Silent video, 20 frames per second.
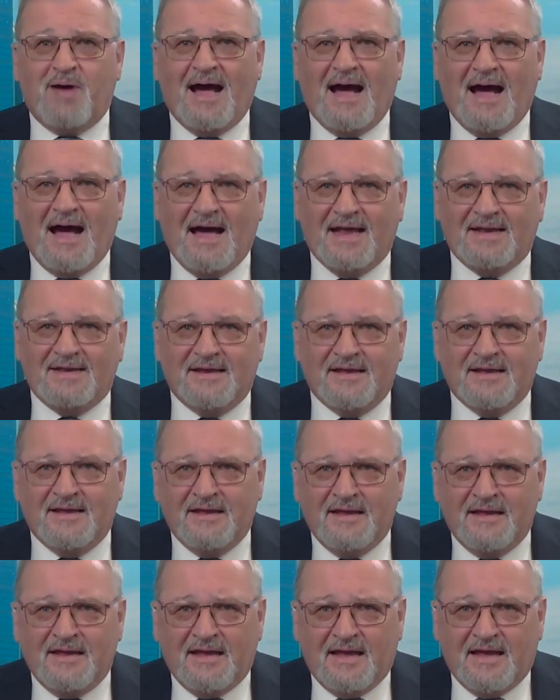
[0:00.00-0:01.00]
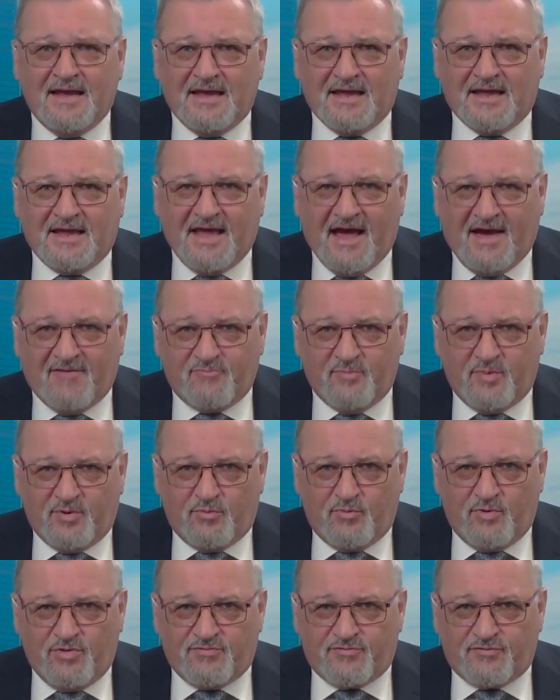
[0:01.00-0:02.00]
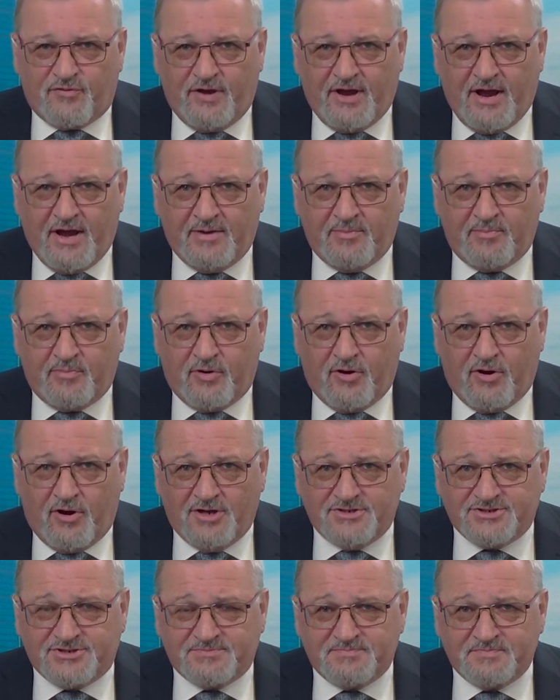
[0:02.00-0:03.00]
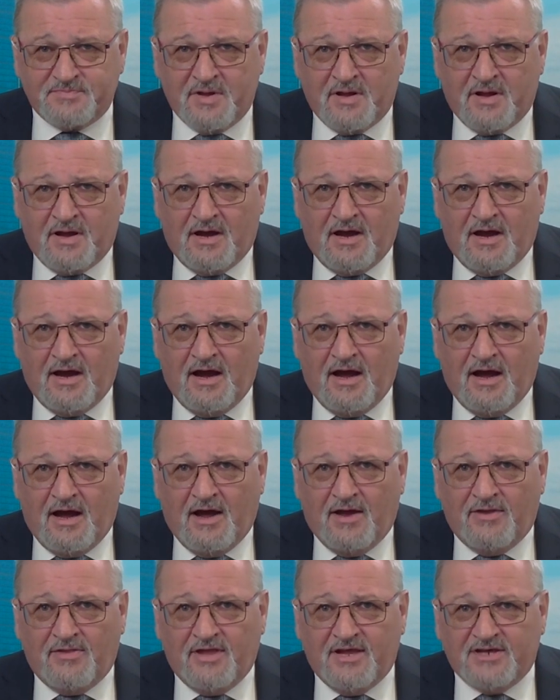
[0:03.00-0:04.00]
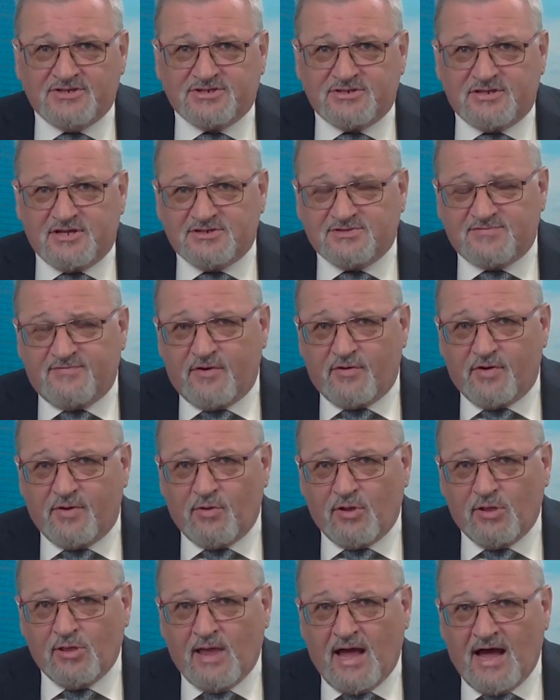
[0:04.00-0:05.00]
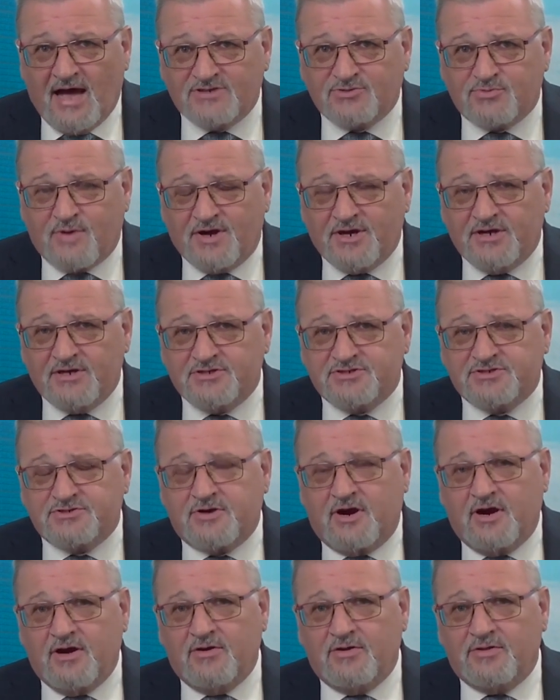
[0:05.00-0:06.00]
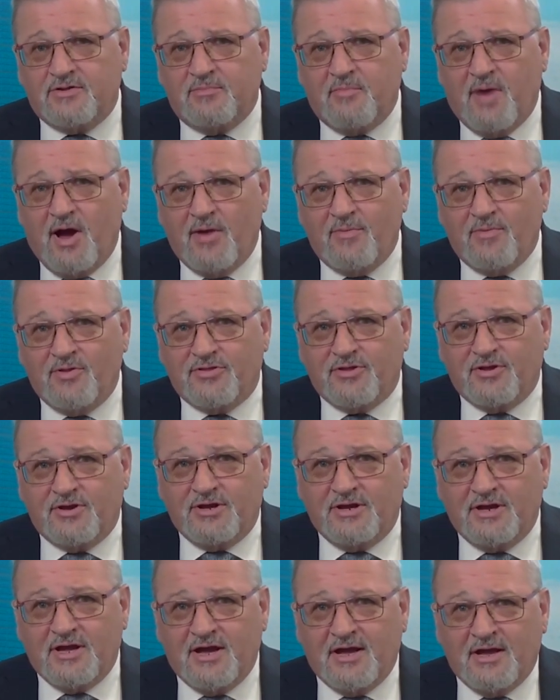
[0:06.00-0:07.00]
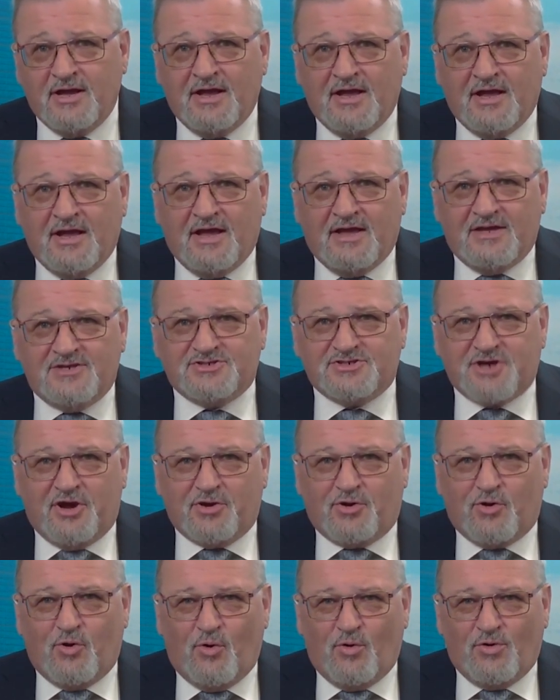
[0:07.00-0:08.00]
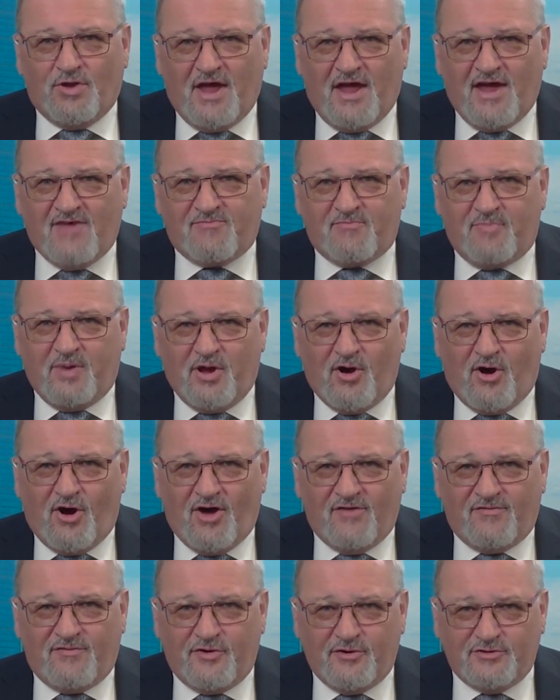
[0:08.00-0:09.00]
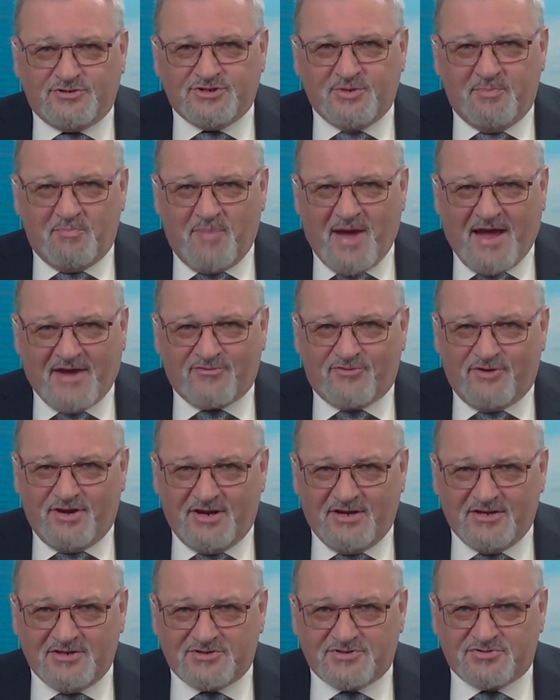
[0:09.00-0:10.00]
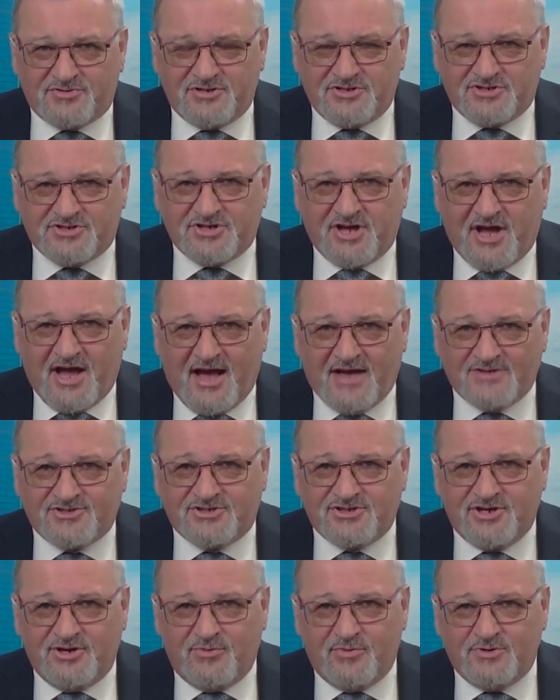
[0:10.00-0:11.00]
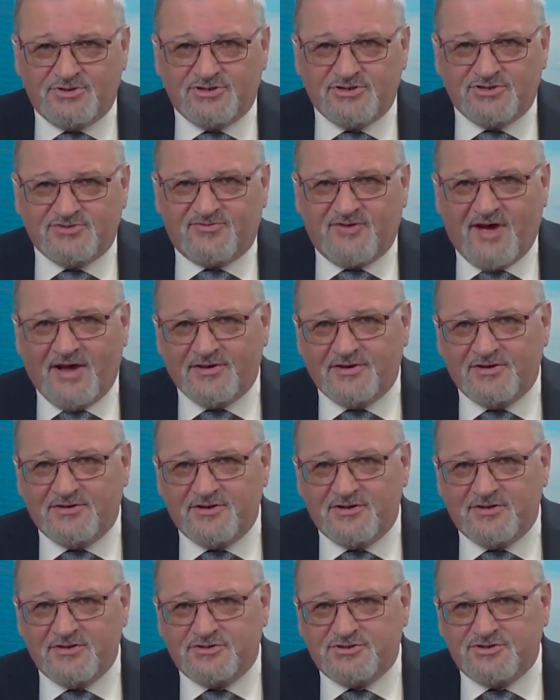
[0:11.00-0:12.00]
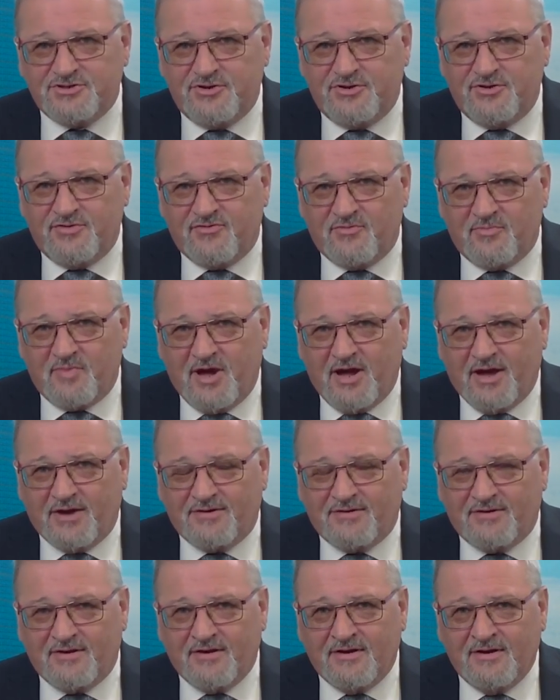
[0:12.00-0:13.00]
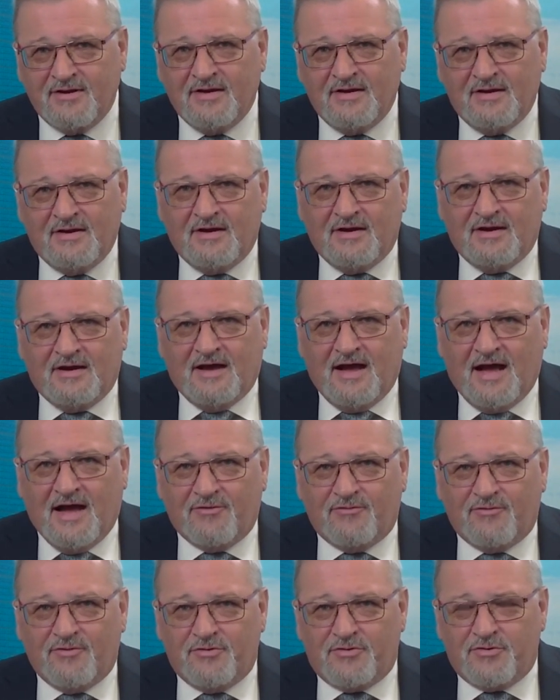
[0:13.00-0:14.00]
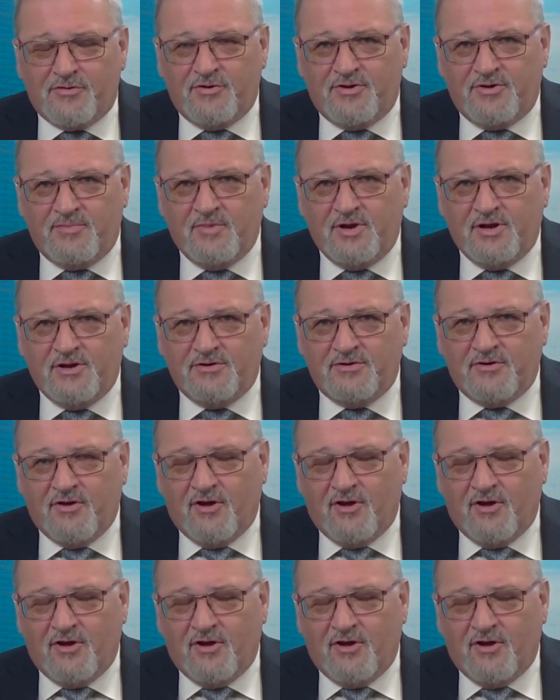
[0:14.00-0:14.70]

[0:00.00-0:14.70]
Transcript: partner government with free enterprise. Mm. Uh, and there's, there's a very large one in Australia at the moment, the uh, so-called F B I Future Battery Industry C R C, which is funded to the tune of about uh, one hundred thirty million